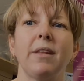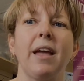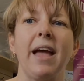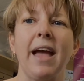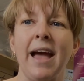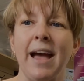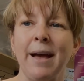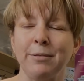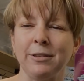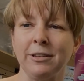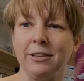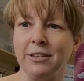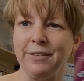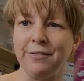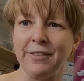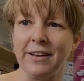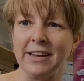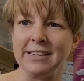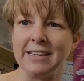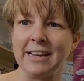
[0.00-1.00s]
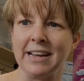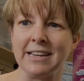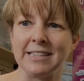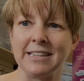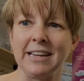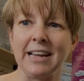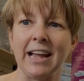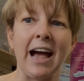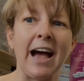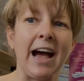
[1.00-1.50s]
Absolutely
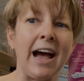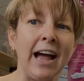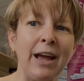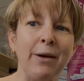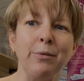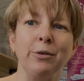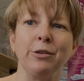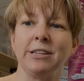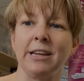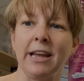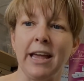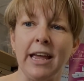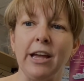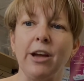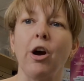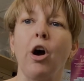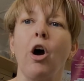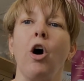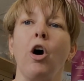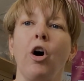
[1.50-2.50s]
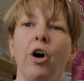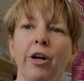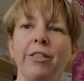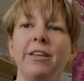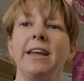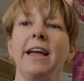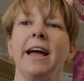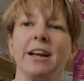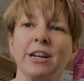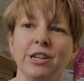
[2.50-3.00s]
fantastic. I will take all
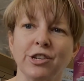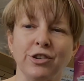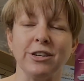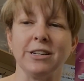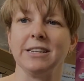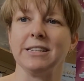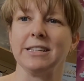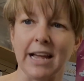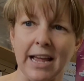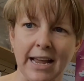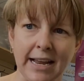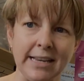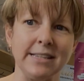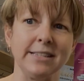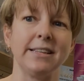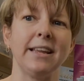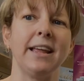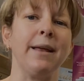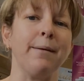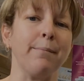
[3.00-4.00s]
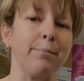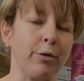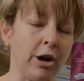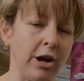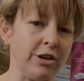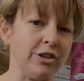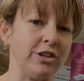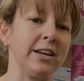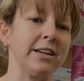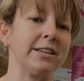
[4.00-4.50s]
the extra designs and
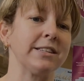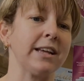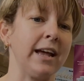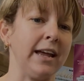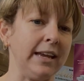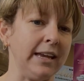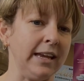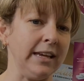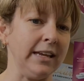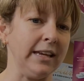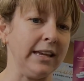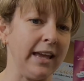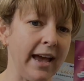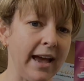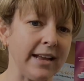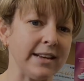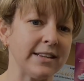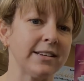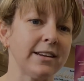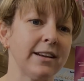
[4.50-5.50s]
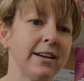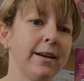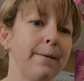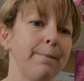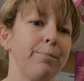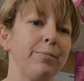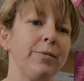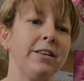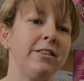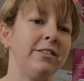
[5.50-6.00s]
projects I can get.
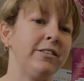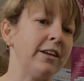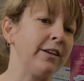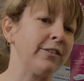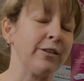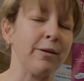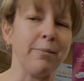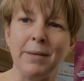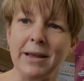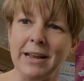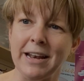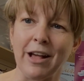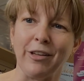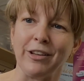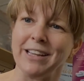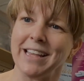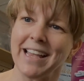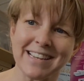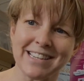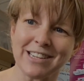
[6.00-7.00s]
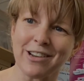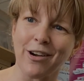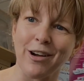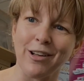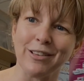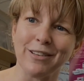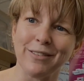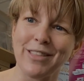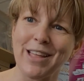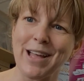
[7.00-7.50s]
Doesn't mean I'll get to
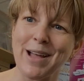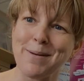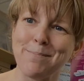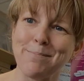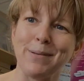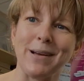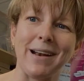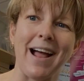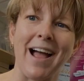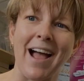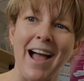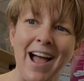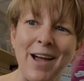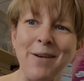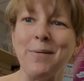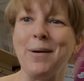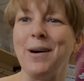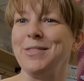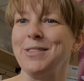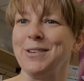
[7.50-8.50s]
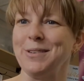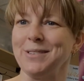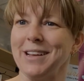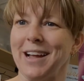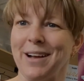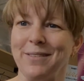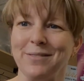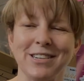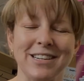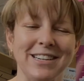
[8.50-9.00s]
all of them, but I want those
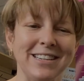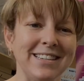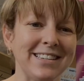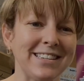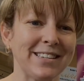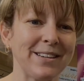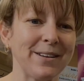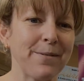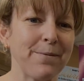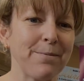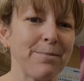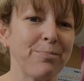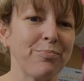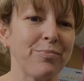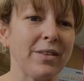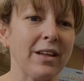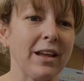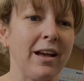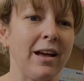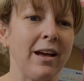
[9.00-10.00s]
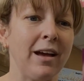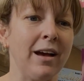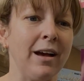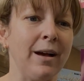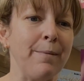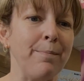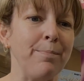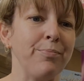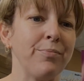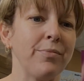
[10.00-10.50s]
options.
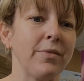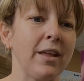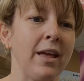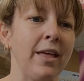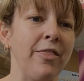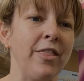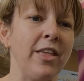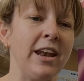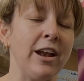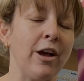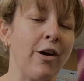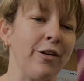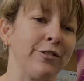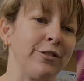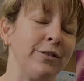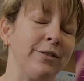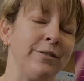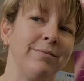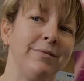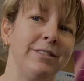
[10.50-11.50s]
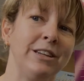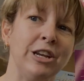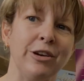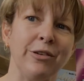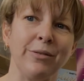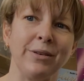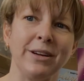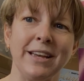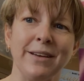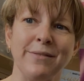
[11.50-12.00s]
Um, and then it also, you
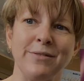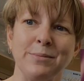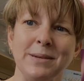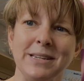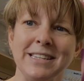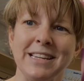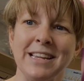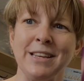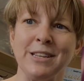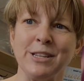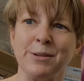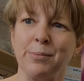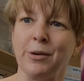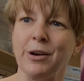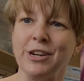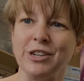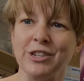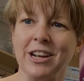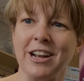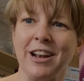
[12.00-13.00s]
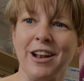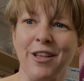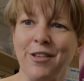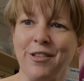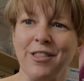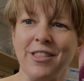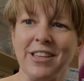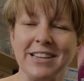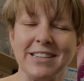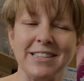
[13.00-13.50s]
know, gives me inspiration on other
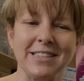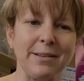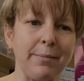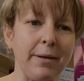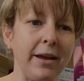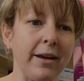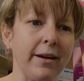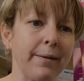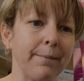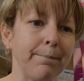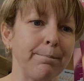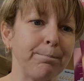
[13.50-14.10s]
things to make.